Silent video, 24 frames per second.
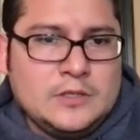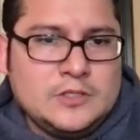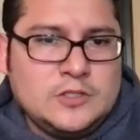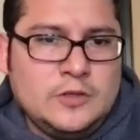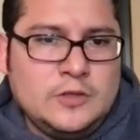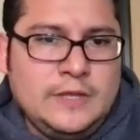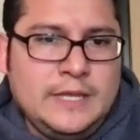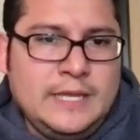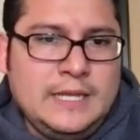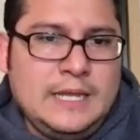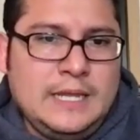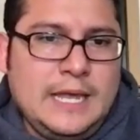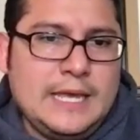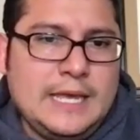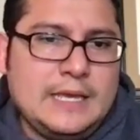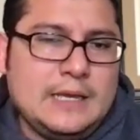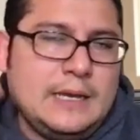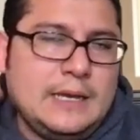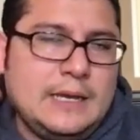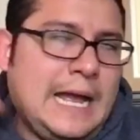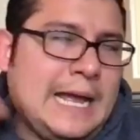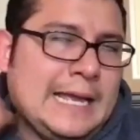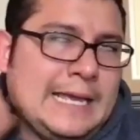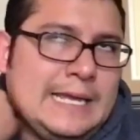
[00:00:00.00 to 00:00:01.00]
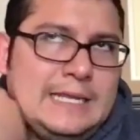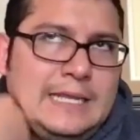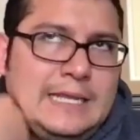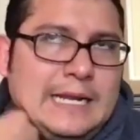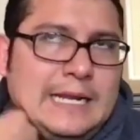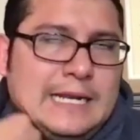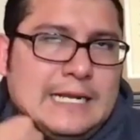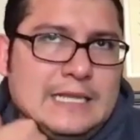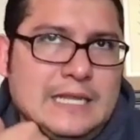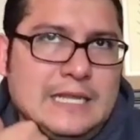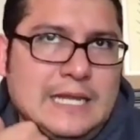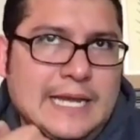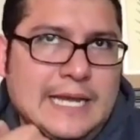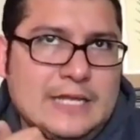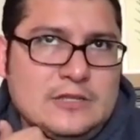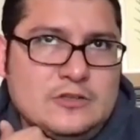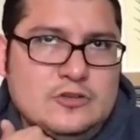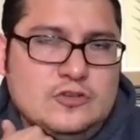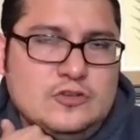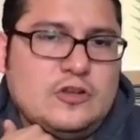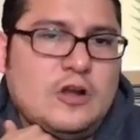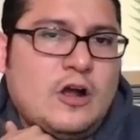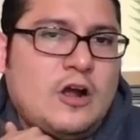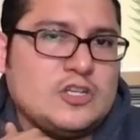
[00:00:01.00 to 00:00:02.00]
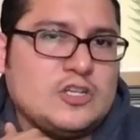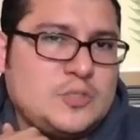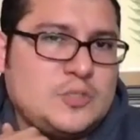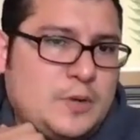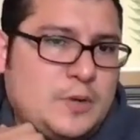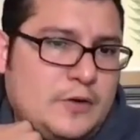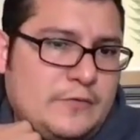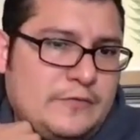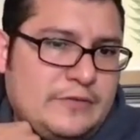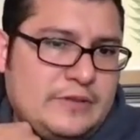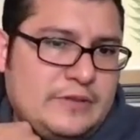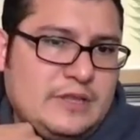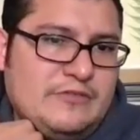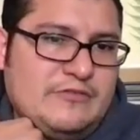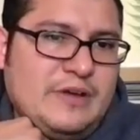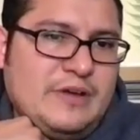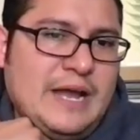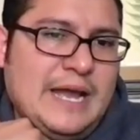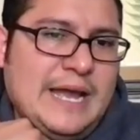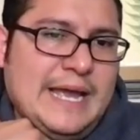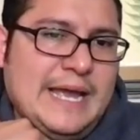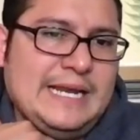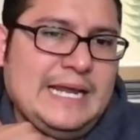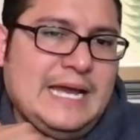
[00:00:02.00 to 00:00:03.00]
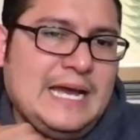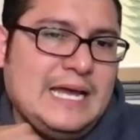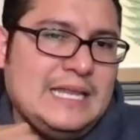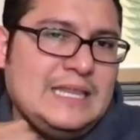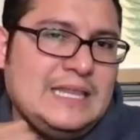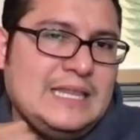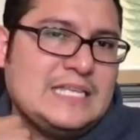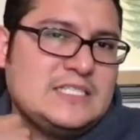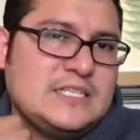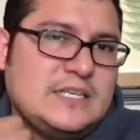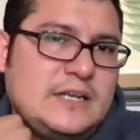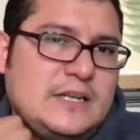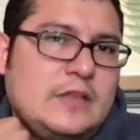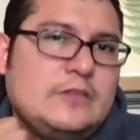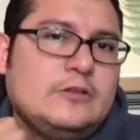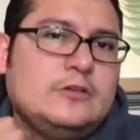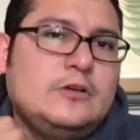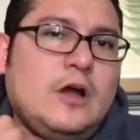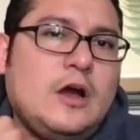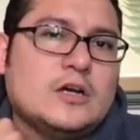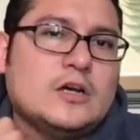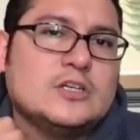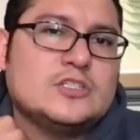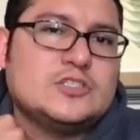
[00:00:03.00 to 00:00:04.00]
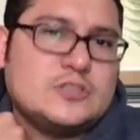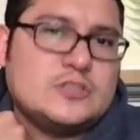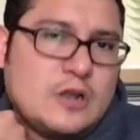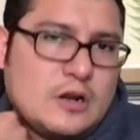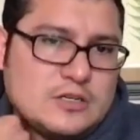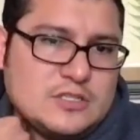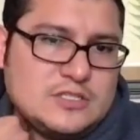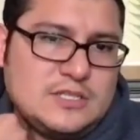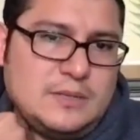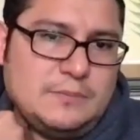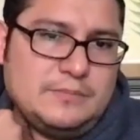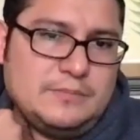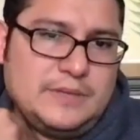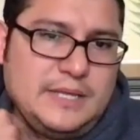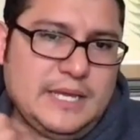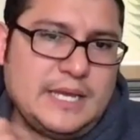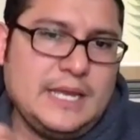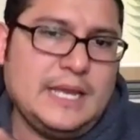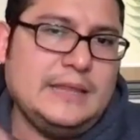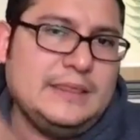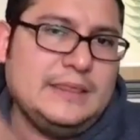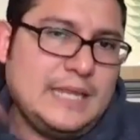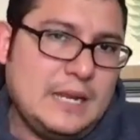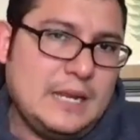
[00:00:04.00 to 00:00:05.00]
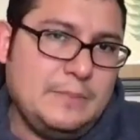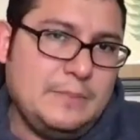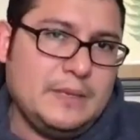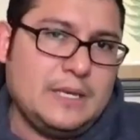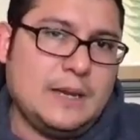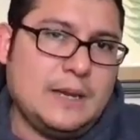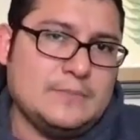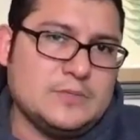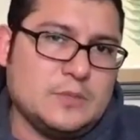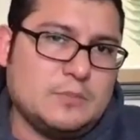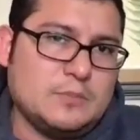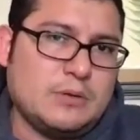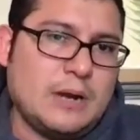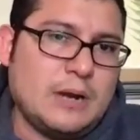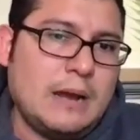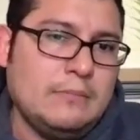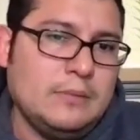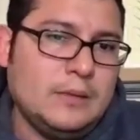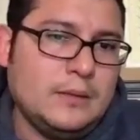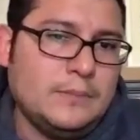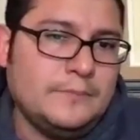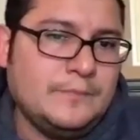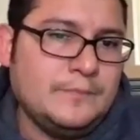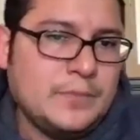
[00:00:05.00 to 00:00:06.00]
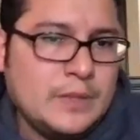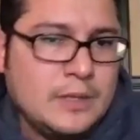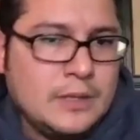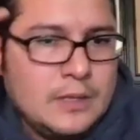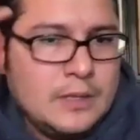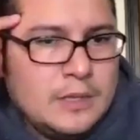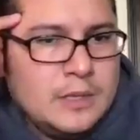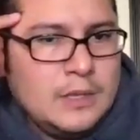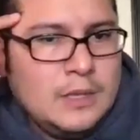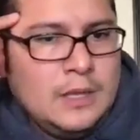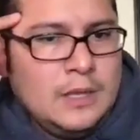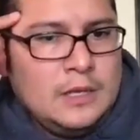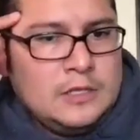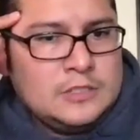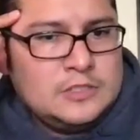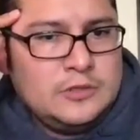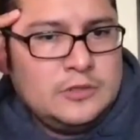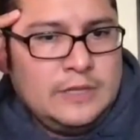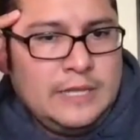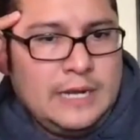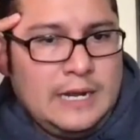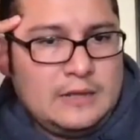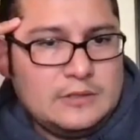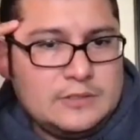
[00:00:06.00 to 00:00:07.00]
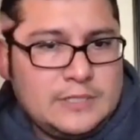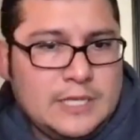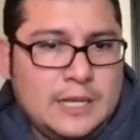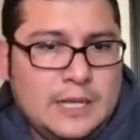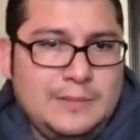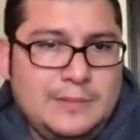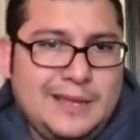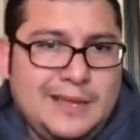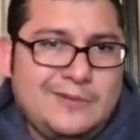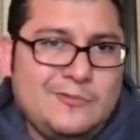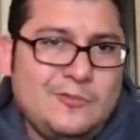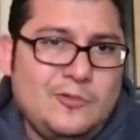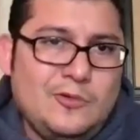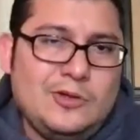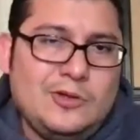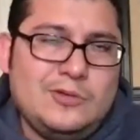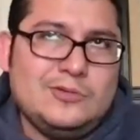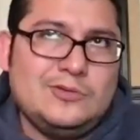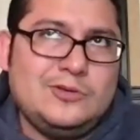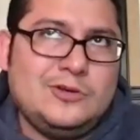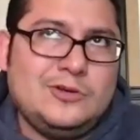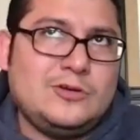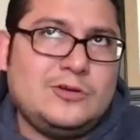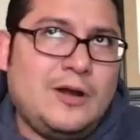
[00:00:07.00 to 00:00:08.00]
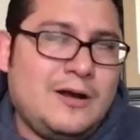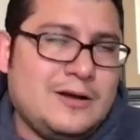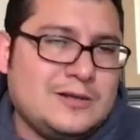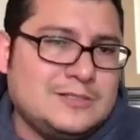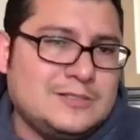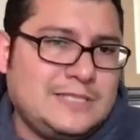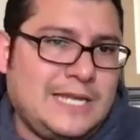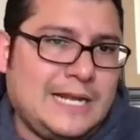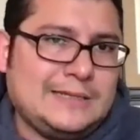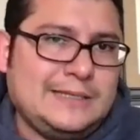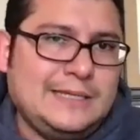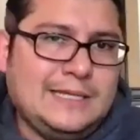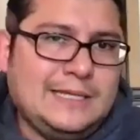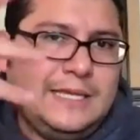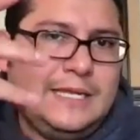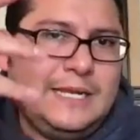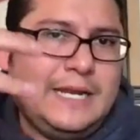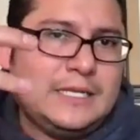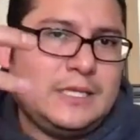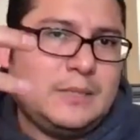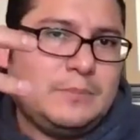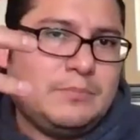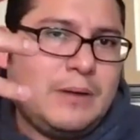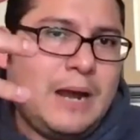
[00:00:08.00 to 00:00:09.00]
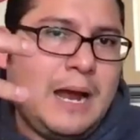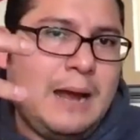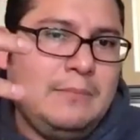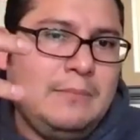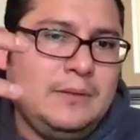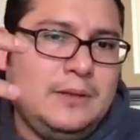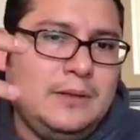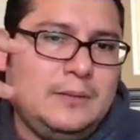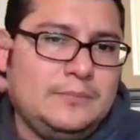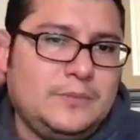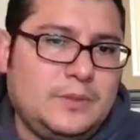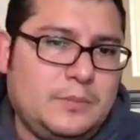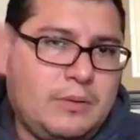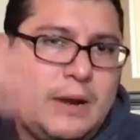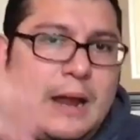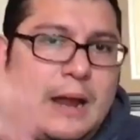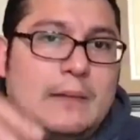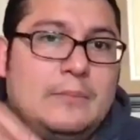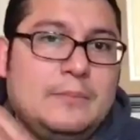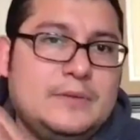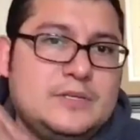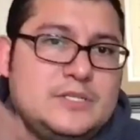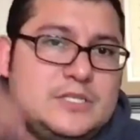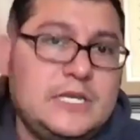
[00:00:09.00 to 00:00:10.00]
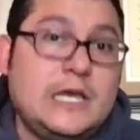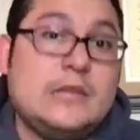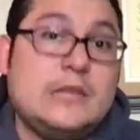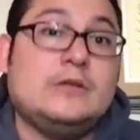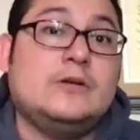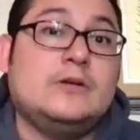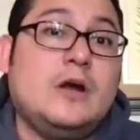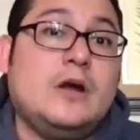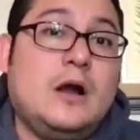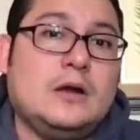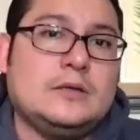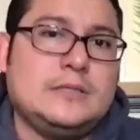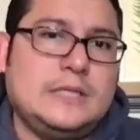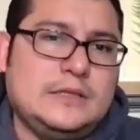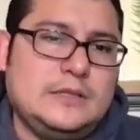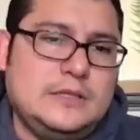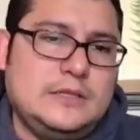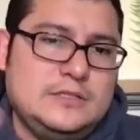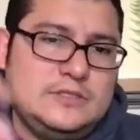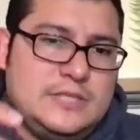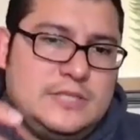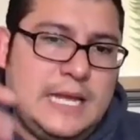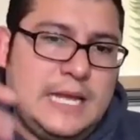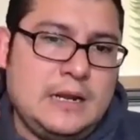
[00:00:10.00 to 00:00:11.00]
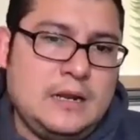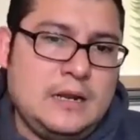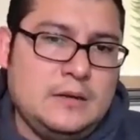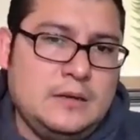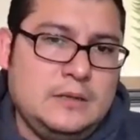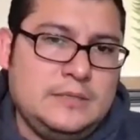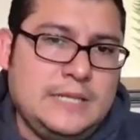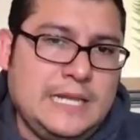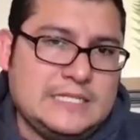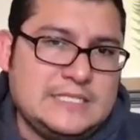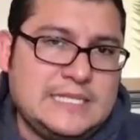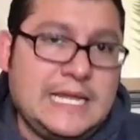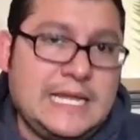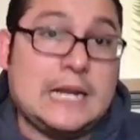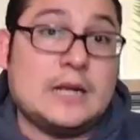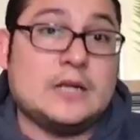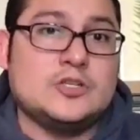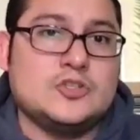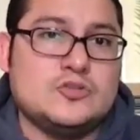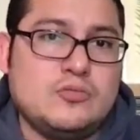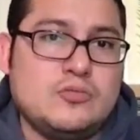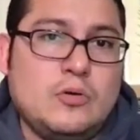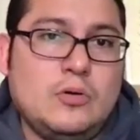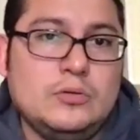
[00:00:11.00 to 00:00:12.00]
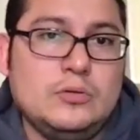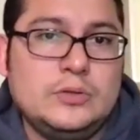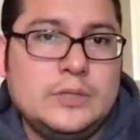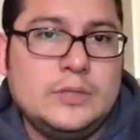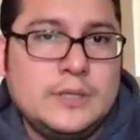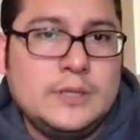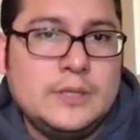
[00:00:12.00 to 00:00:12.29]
So then like I get a lot of clients whose dogs are perfectly fine unless another dog starts something and then it becomes a problem. So then I'll tell them like, well, your dog's technically not the problem. The problem is the other dog that's not controlled.